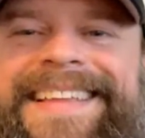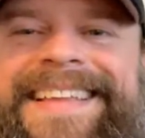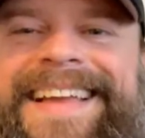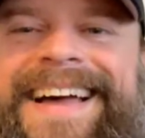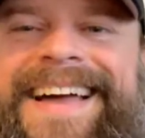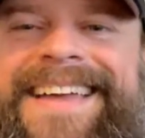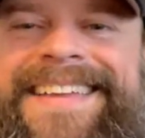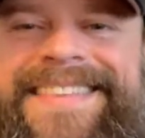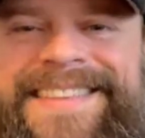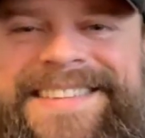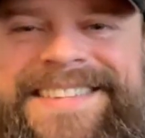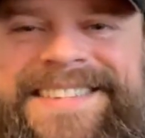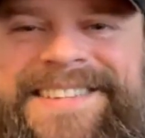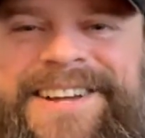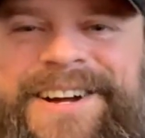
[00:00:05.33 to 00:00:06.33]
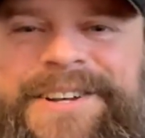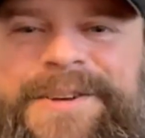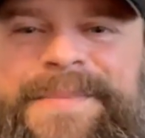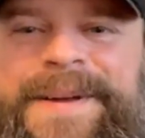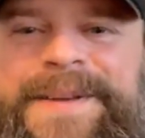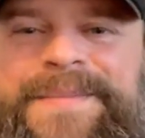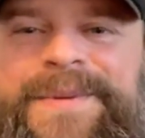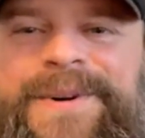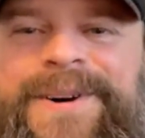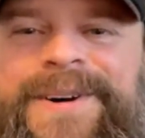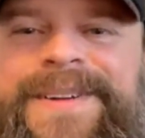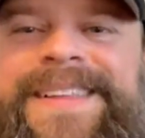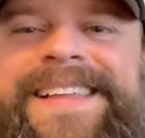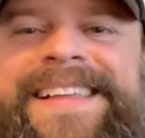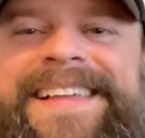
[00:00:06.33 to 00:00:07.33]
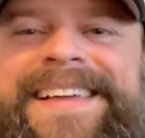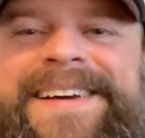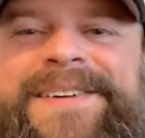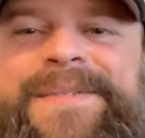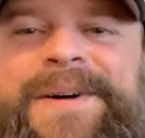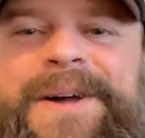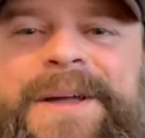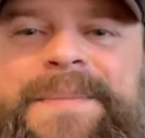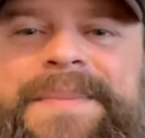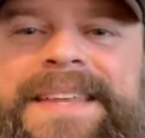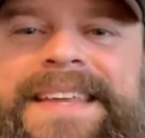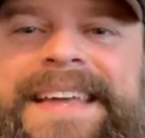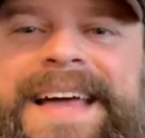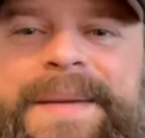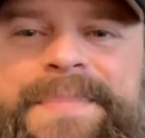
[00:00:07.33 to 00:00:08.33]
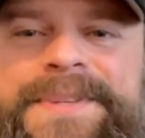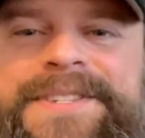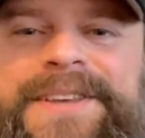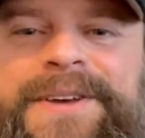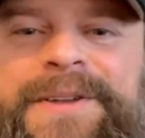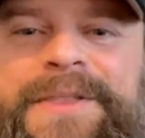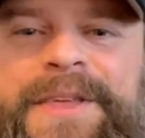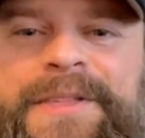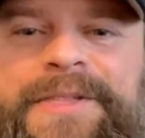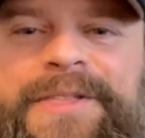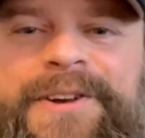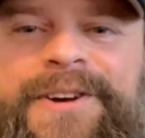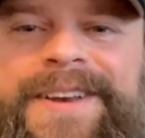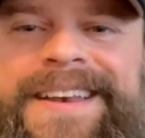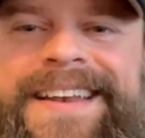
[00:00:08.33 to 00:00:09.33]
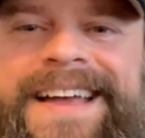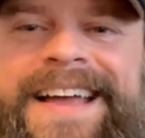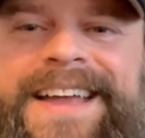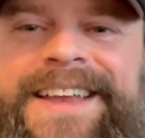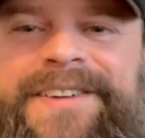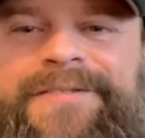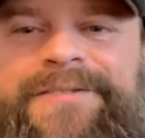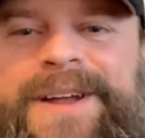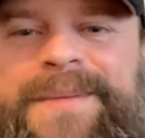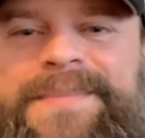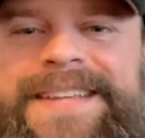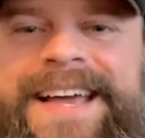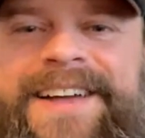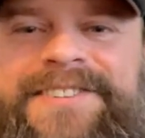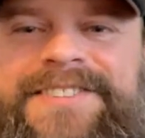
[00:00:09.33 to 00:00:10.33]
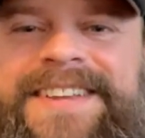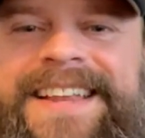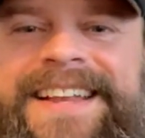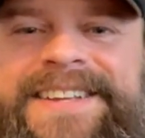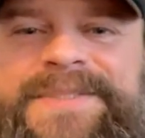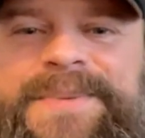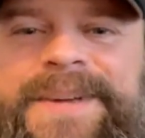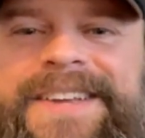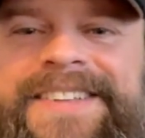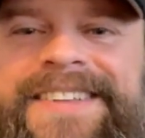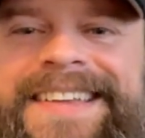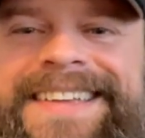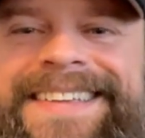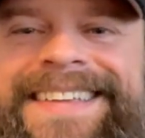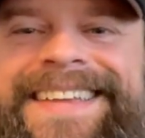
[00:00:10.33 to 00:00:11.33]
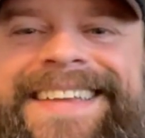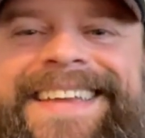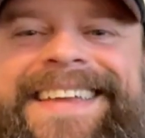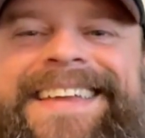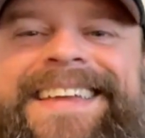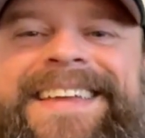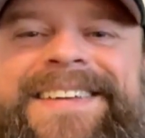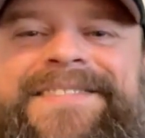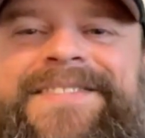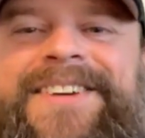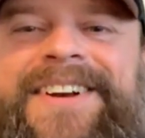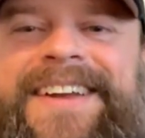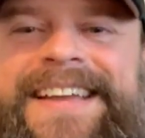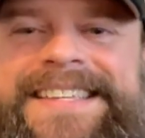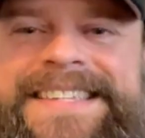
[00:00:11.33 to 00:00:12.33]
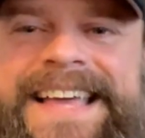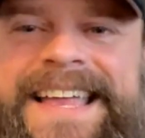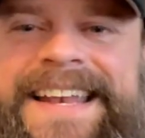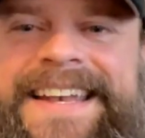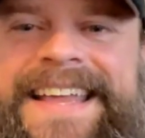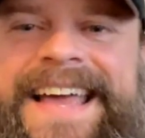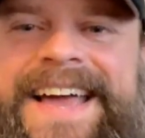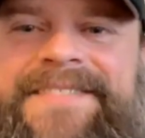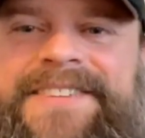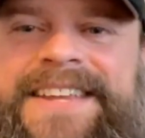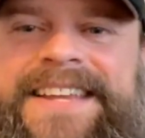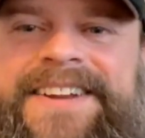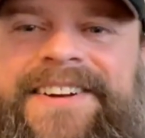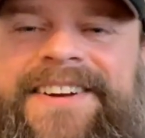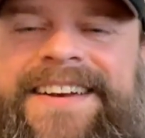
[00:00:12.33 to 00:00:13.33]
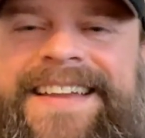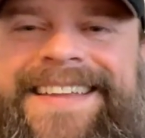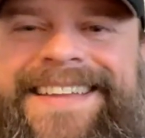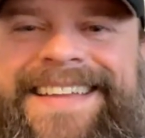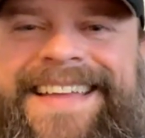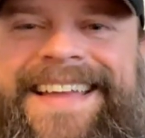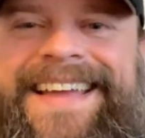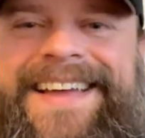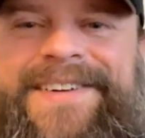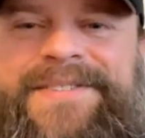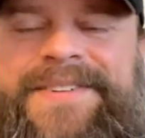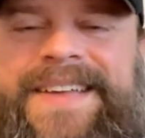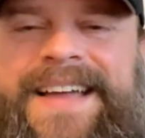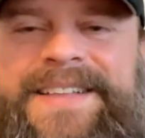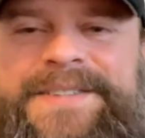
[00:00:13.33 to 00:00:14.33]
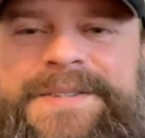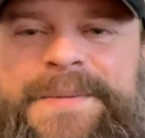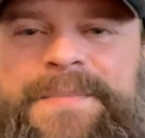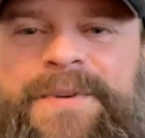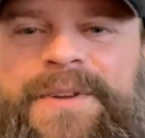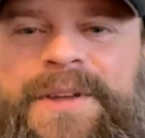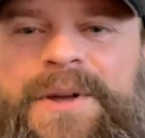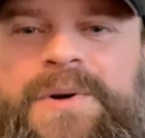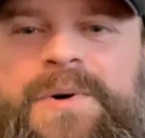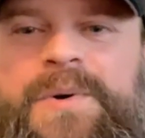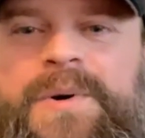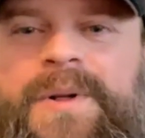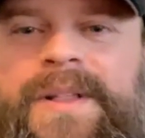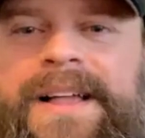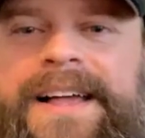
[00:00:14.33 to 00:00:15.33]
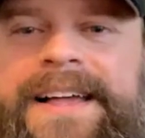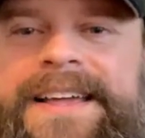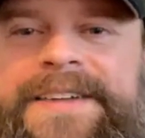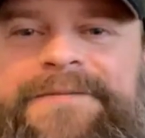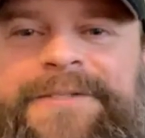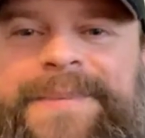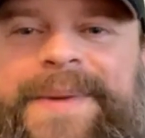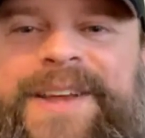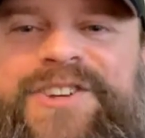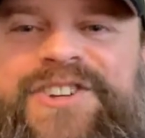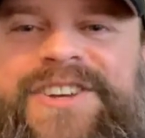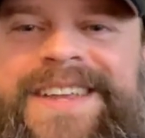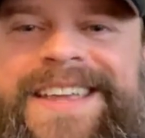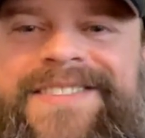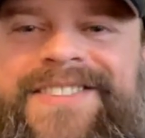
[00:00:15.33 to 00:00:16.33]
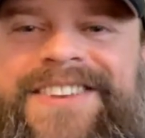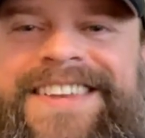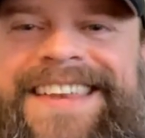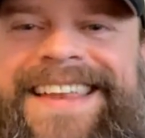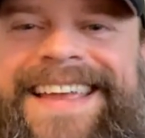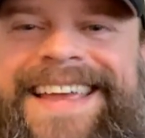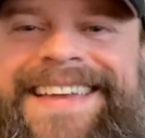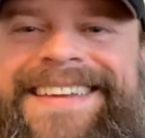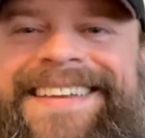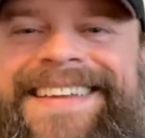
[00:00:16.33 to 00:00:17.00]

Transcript: Hi, this is Dr. Ben Morrill. Welcome to episode 39 of Reptile Genetics Weekly. Very excited to have you here. We've got some really cool information to give you today.